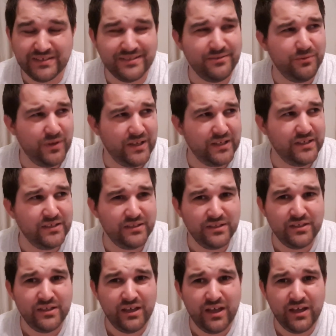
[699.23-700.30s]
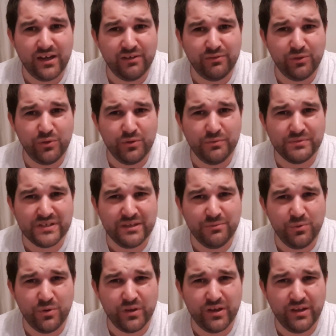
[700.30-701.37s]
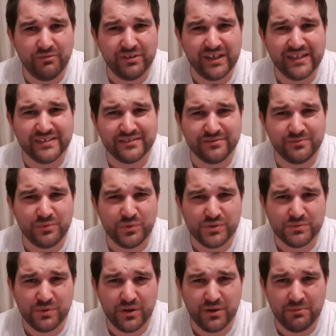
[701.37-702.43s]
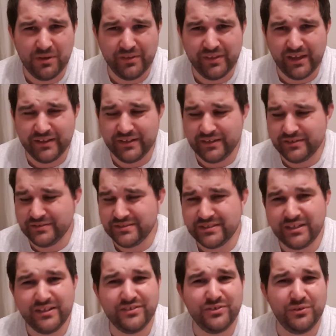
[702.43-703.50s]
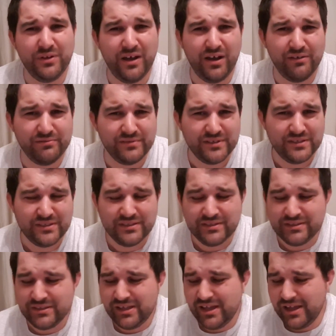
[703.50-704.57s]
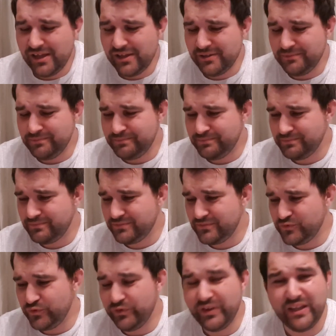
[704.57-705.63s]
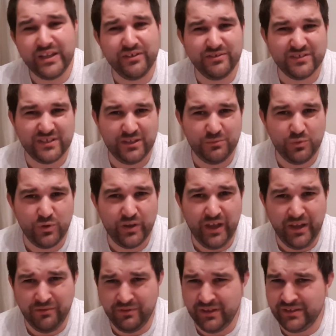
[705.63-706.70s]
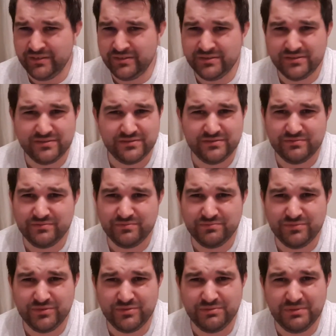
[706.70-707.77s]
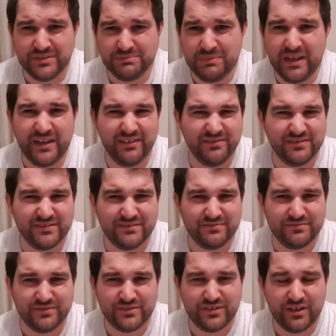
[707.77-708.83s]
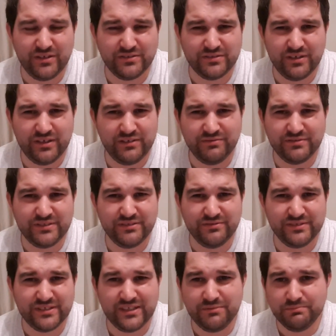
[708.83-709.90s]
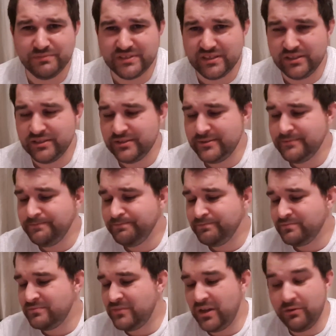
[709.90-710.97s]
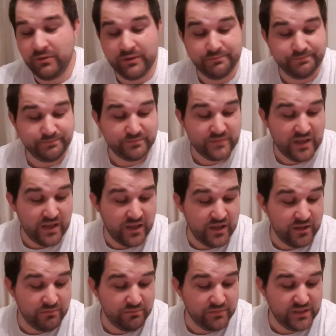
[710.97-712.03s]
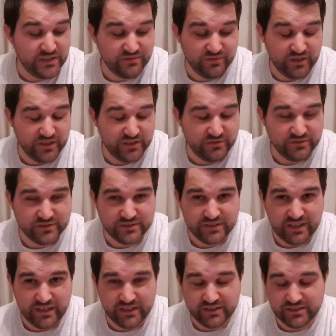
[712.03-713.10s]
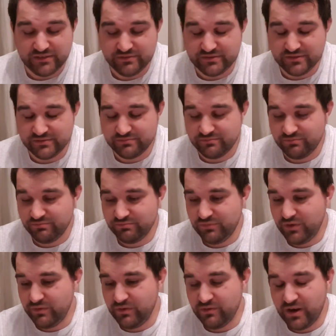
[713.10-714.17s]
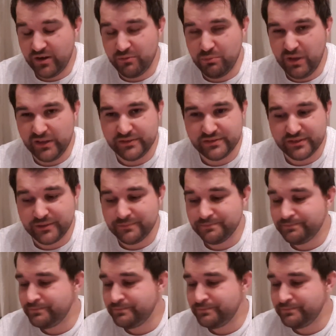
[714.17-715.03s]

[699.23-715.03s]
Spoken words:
think weirdly, and I forgot him sleepwalking the other day, so I'm always worried about that now. He's only 2.5. I think he was sleepwalking anyway. Moved him into bed, he was close up, he was still asleep. So anyway, he's fine. He was just moving around in bed. So